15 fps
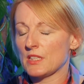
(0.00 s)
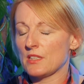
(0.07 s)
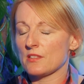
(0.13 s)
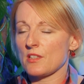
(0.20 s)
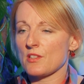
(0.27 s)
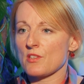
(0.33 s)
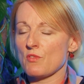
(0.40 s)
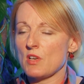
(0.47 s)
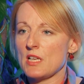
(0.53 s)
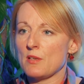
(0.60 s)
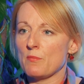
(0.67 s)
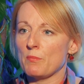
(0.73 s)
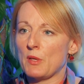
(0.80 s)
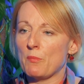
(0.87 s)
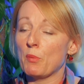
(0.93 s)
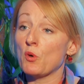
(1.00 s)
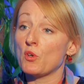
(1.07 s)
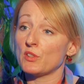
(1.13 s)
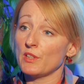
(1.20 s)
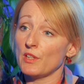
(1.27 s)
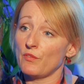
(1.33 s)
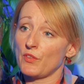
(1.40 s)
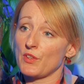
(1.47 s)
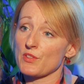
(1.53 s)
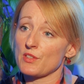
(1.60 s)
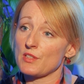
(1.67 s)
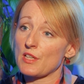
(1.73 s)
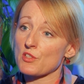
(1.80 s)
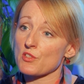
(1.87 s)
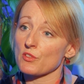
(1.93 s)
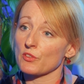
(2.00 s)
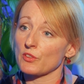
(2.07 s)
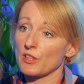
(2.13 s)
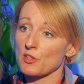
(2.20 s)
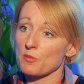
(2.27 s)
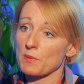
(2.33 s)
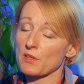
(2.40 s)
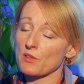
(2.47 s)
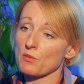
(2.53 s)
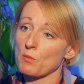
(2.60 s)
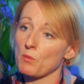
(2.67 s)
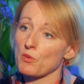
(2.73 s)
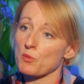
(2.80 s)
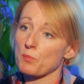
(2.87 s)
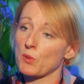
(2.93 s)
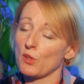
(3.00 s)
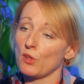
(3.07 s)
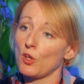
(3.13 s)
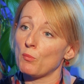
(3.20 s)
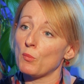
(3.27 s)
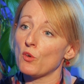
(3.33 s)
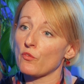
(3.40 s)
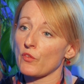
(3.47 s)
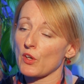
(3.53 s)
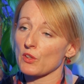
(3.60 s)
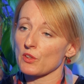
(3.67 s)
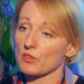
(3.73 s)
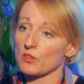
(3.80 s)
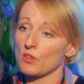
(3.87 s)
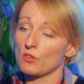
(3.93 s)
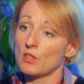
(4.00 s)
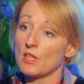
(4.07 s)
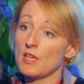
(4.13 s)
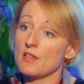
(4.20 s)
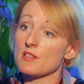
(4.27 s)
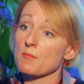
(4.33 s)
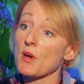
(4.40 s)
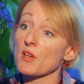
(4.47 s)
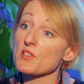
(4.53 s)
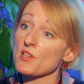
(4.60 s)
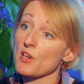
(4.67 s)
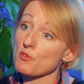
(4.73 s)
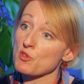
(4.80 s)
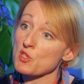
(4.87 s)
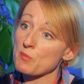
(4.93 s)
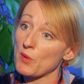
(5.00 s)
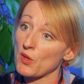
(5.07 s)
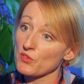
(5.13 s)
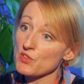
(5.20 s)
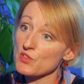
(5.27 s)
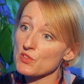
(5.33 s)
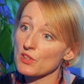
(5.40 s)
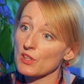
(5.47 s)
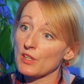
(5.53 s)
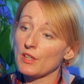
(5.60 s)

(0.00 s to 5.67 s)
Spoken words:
So it's a really important year for us in National Grid because we want to put a lot more focus on demand-side response.